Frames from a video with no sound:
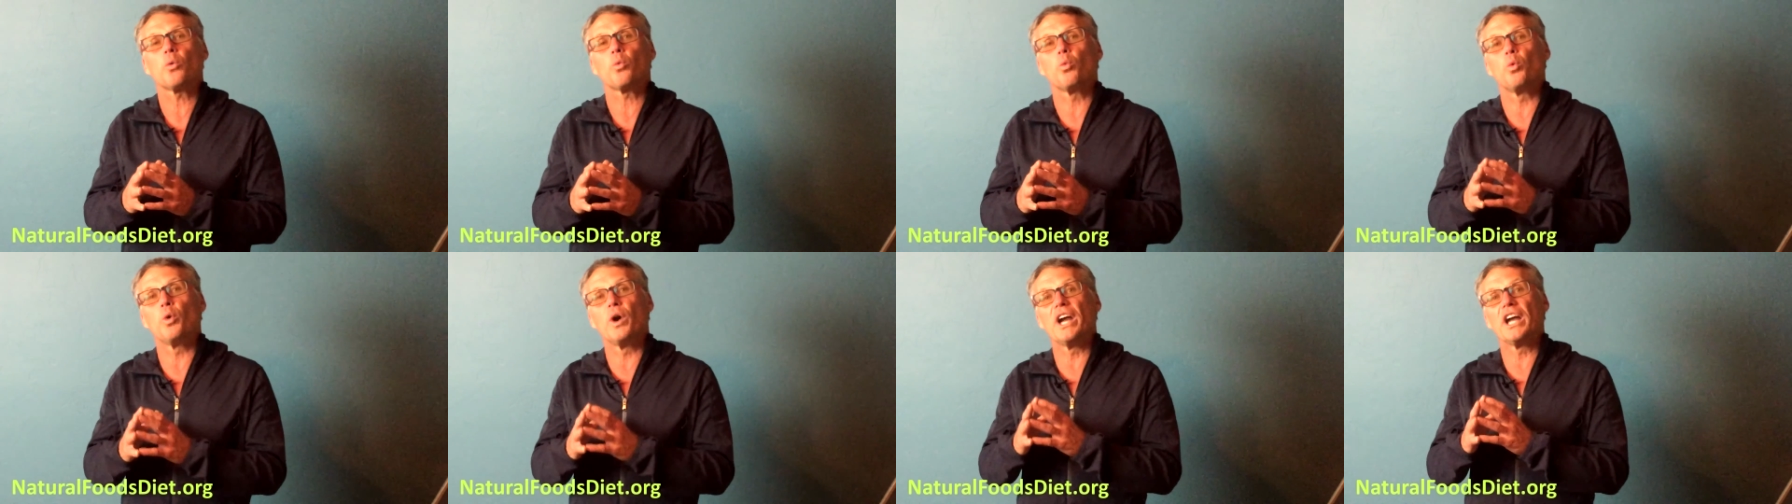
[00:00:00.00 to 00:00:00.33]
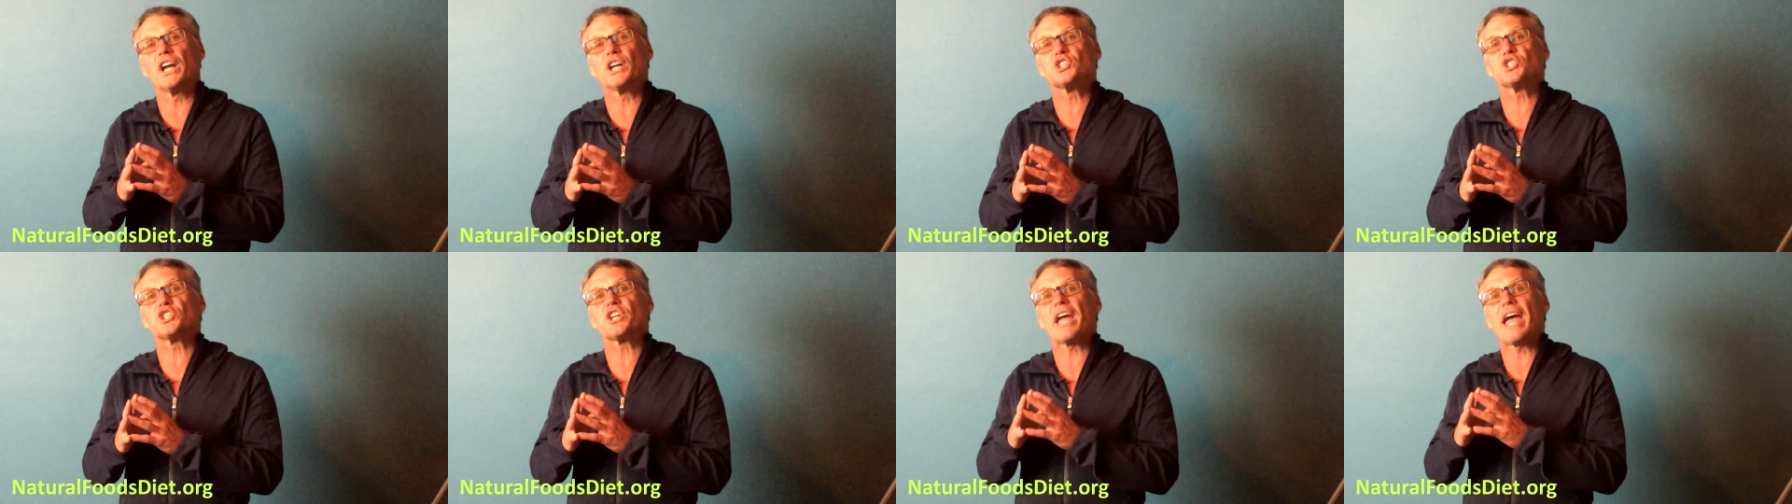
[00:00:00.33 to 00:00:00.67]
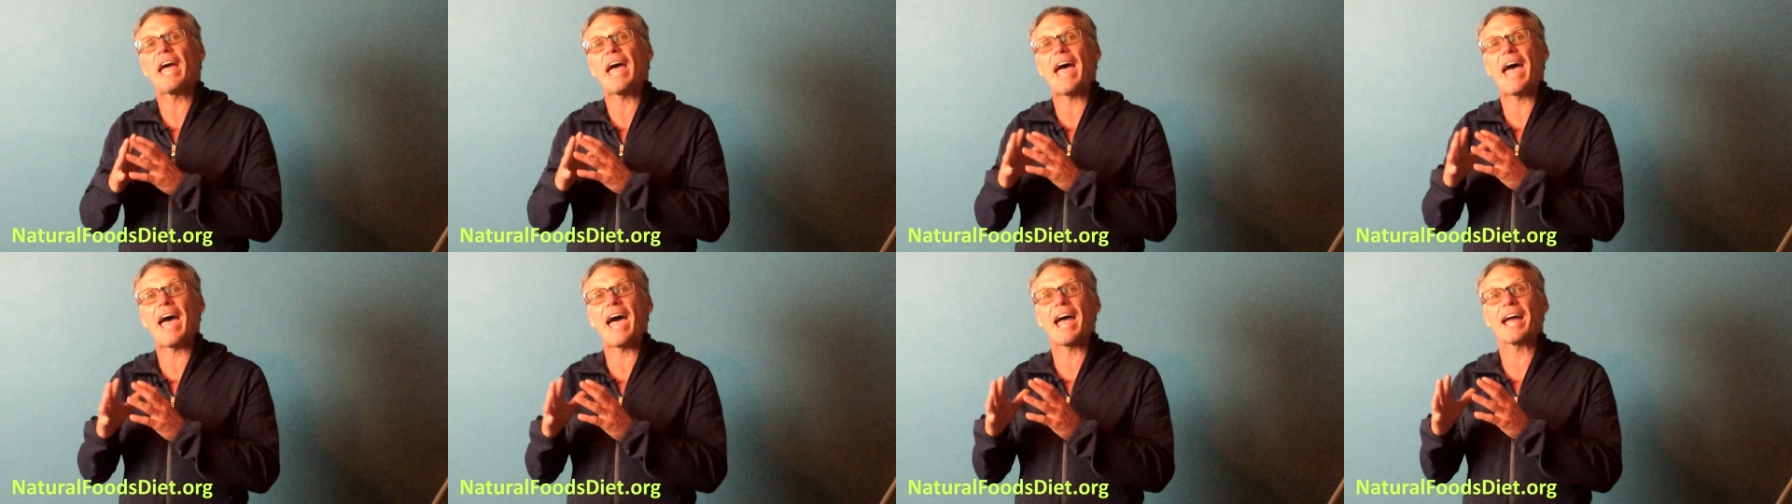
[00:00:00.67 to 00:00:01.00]
which
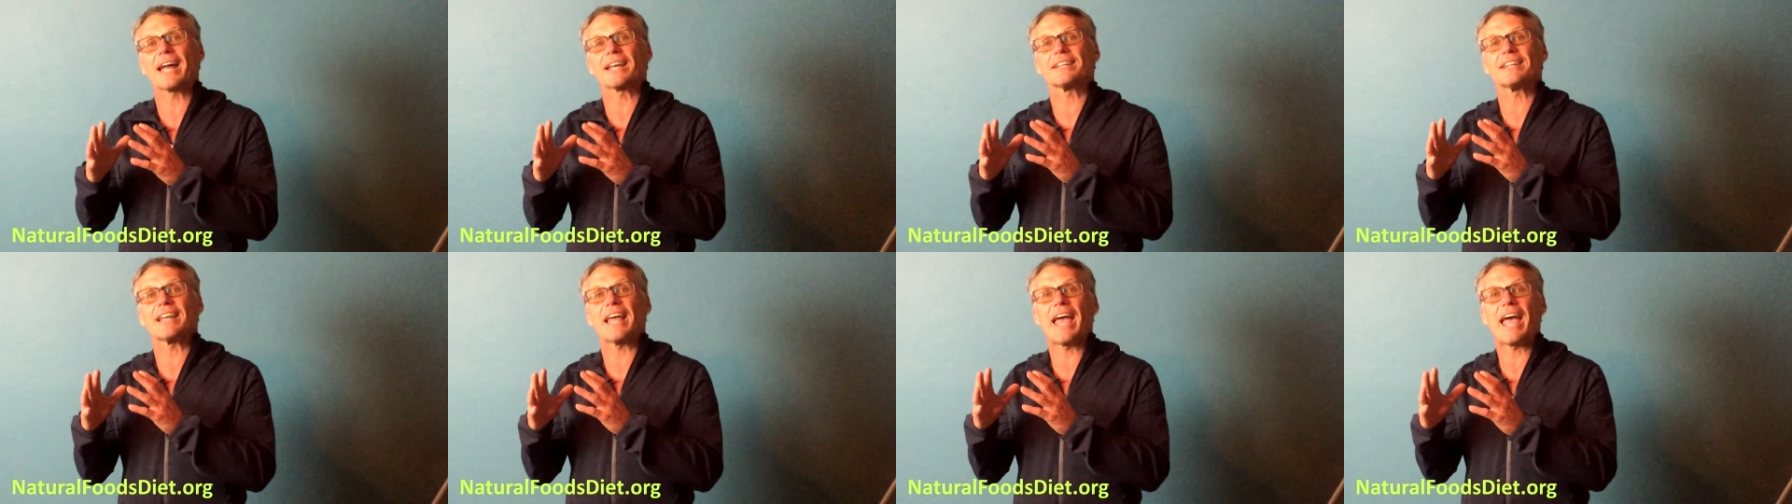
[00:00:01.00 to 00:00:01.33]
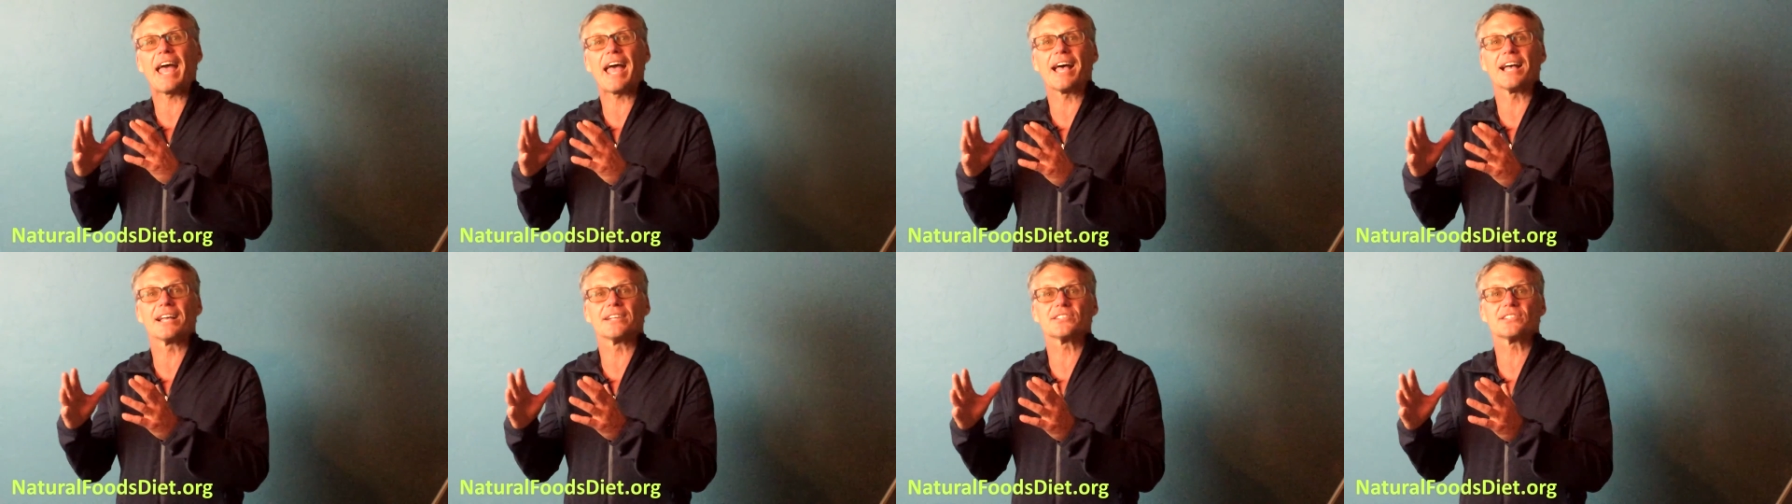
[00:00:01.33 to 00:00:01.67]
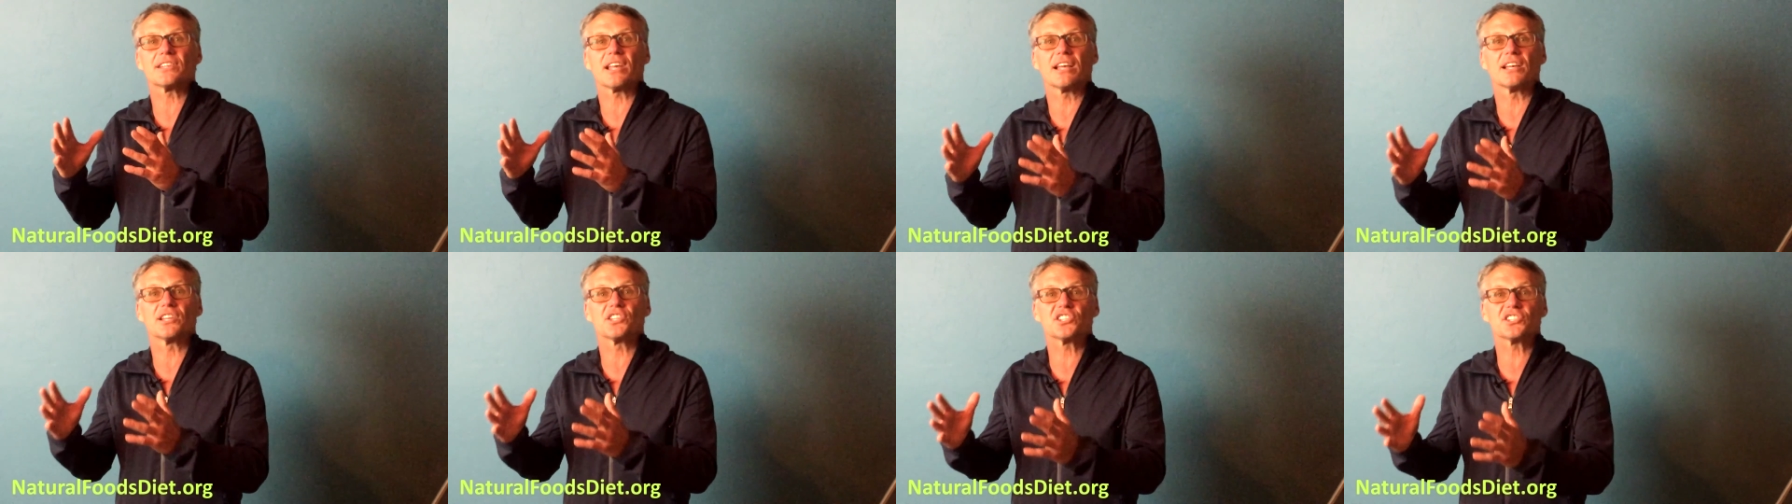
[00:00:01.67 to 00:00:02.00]
act
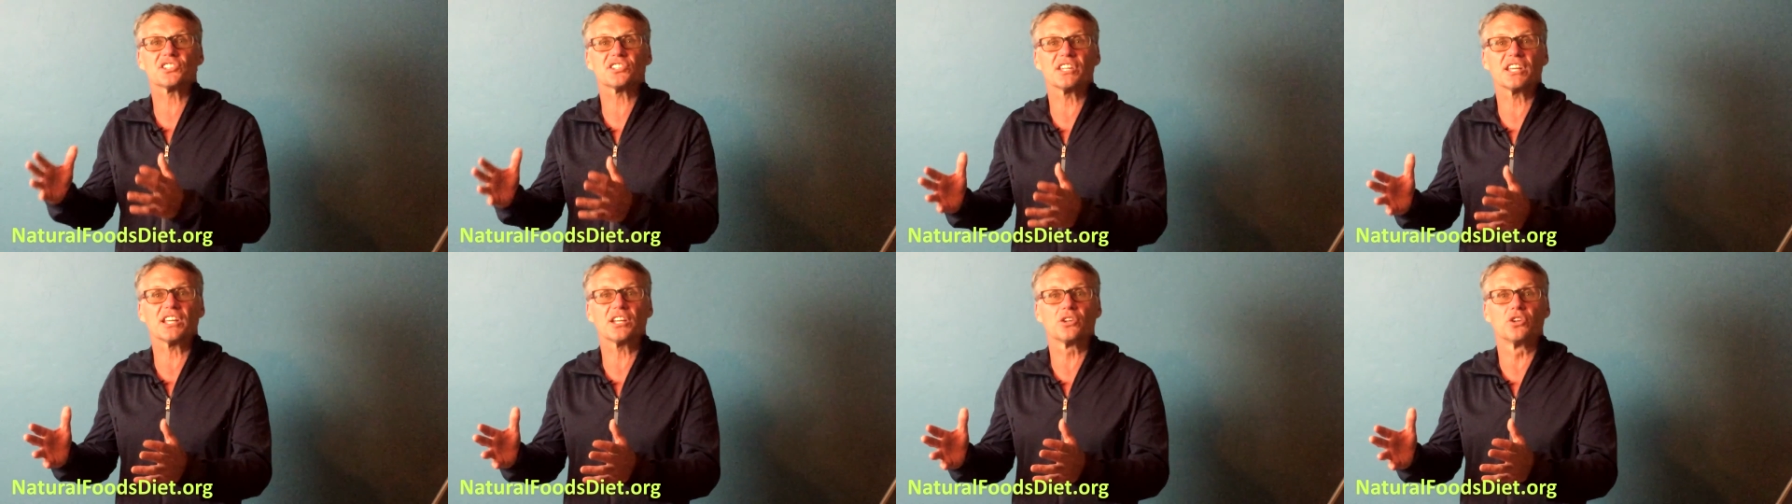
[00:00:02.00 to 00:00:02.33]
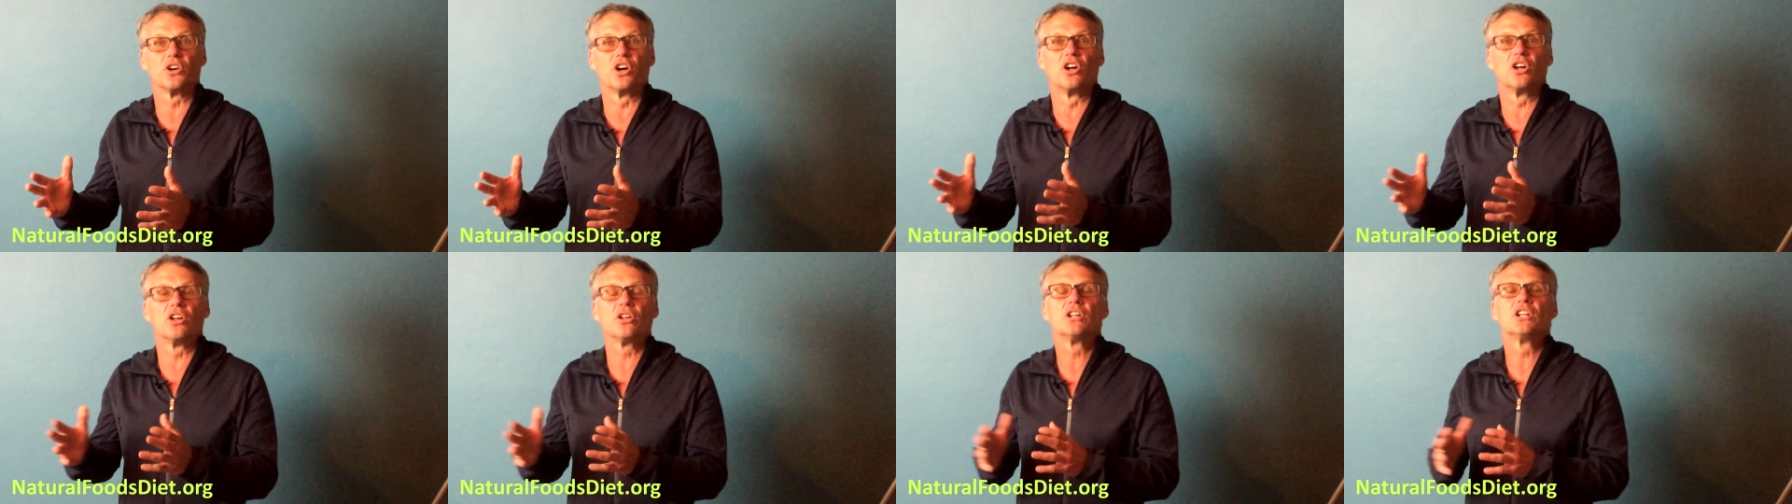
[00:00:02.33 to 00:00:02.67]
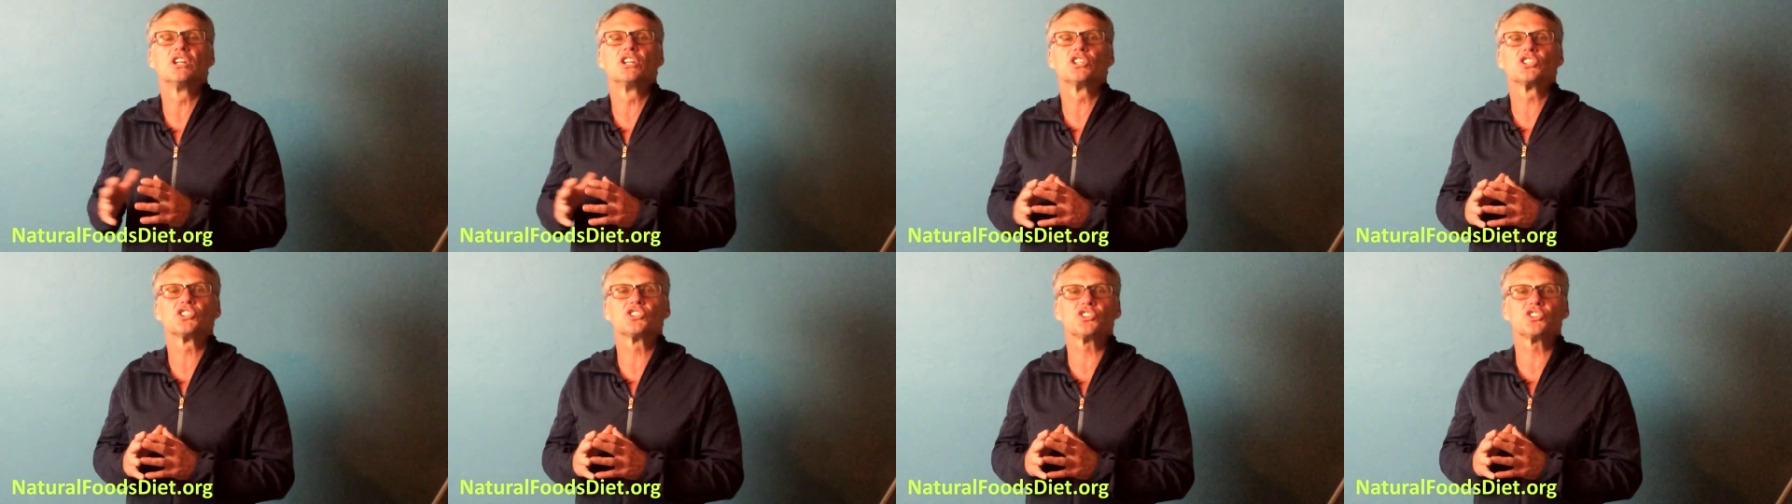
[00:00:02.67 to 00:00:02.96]
as a signal